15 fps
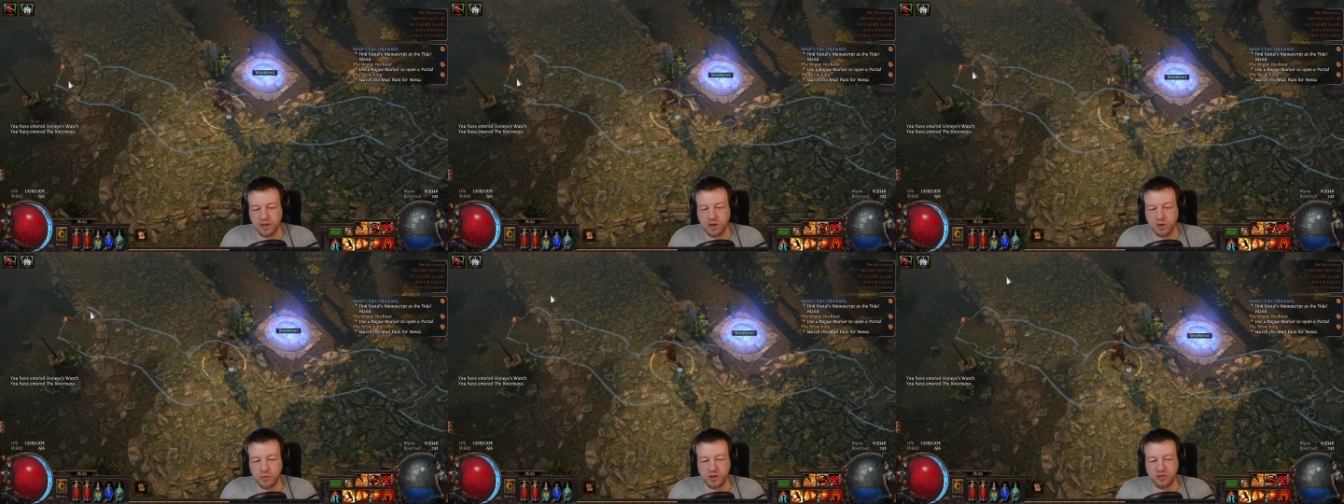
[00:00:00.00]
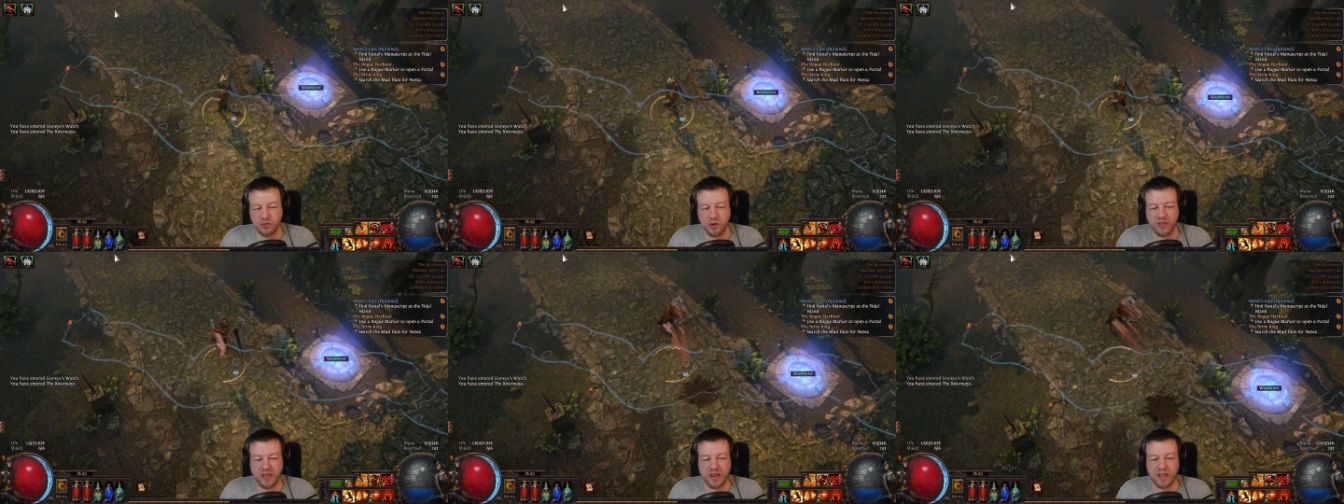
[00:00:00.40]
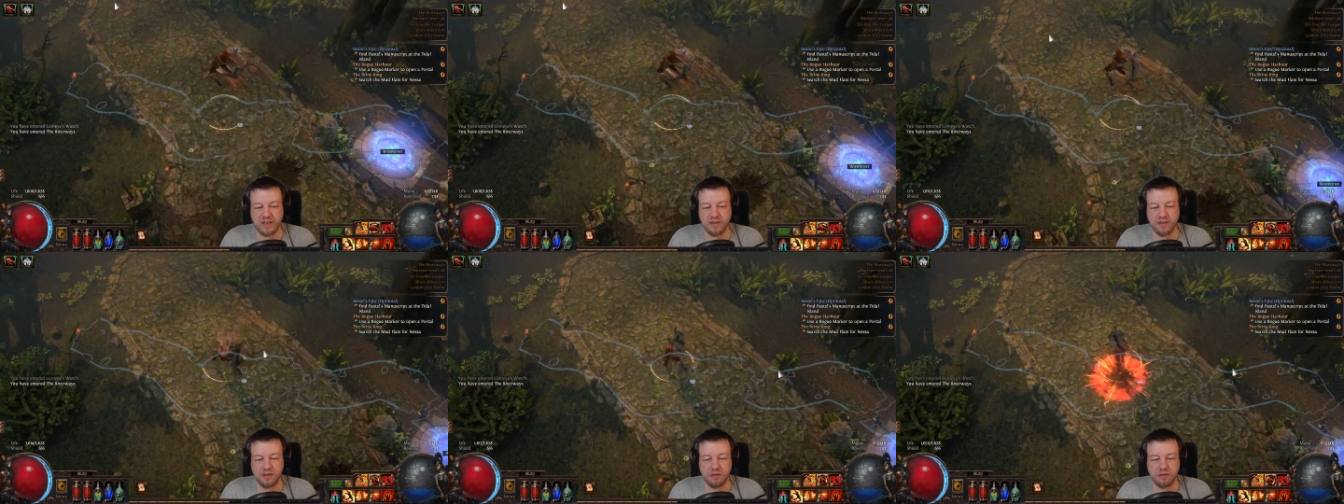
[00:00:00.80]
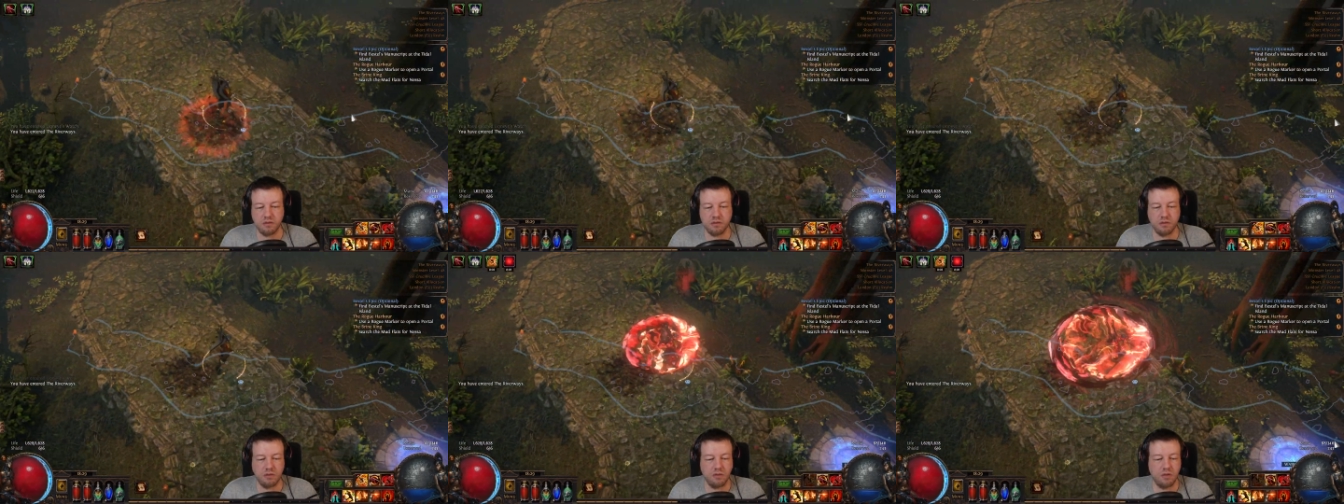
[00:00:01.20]
know which way that is.
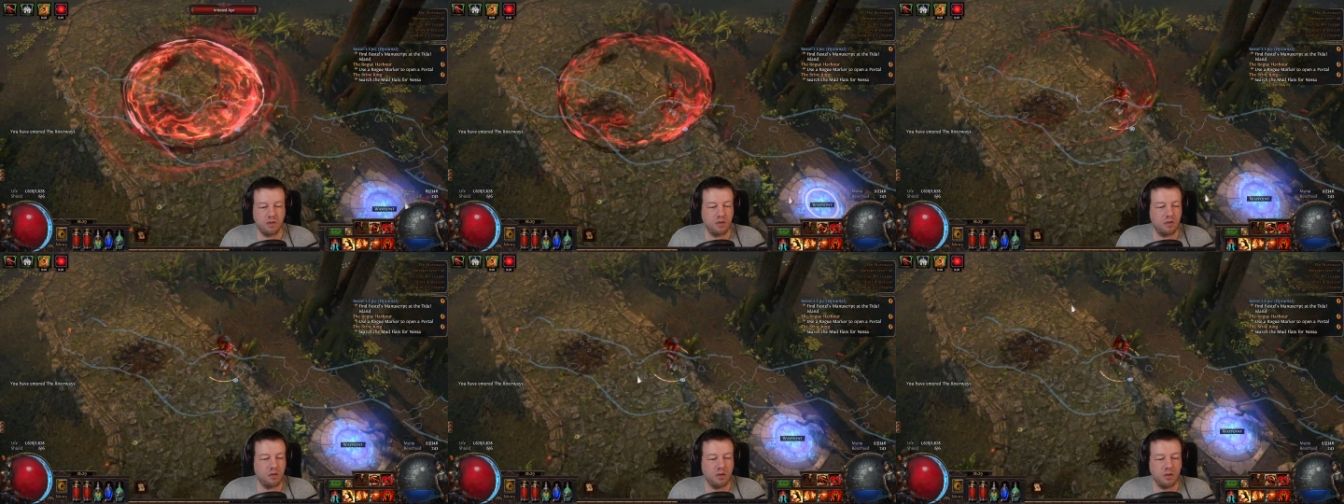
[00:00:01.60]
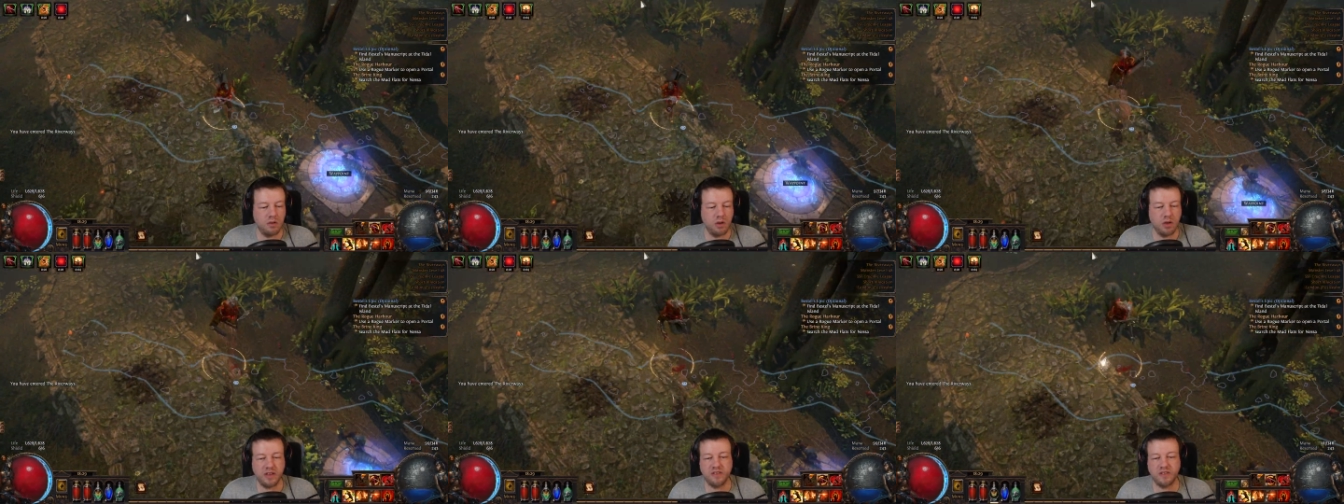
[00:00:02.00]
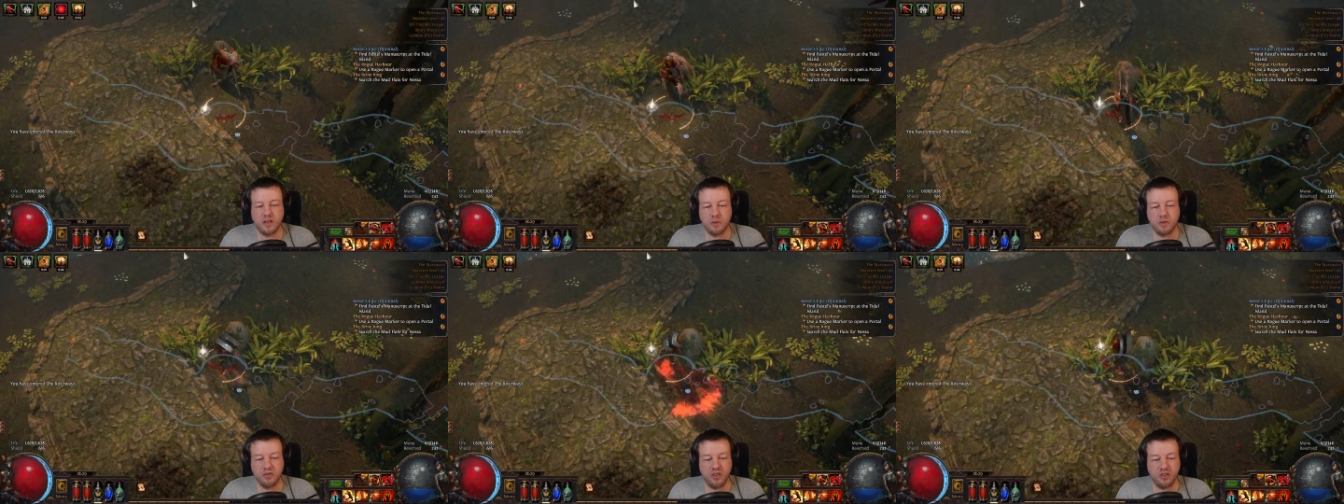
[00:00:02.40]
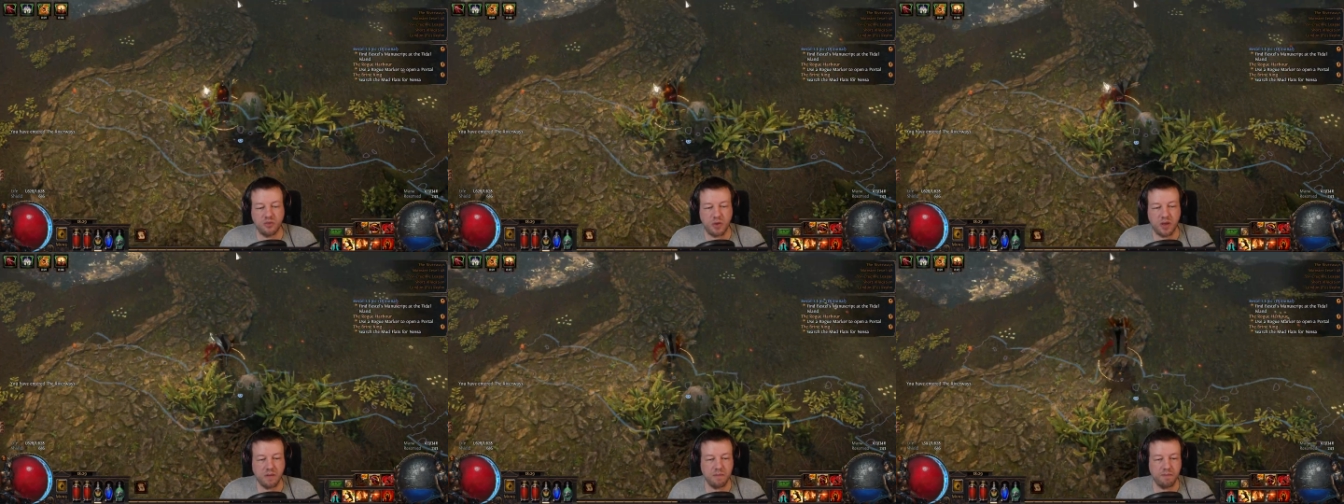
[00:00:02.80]
I guess I do, it's this way.